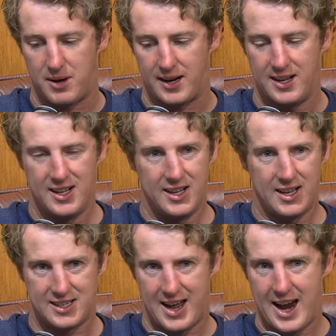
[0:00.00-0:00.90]
But
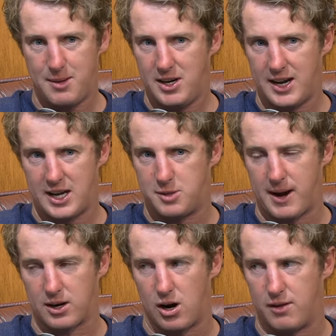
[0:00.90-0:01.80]
as an 80 minute edge
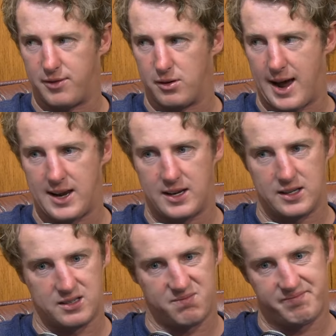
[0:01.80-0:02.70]
back role oh, for the
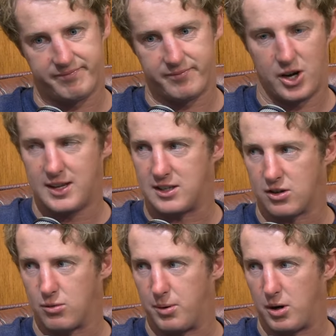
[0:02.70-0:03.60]
Raiders, I think he's a
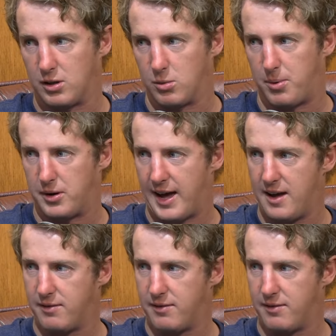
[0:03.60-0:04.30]
good pot, little pod to have.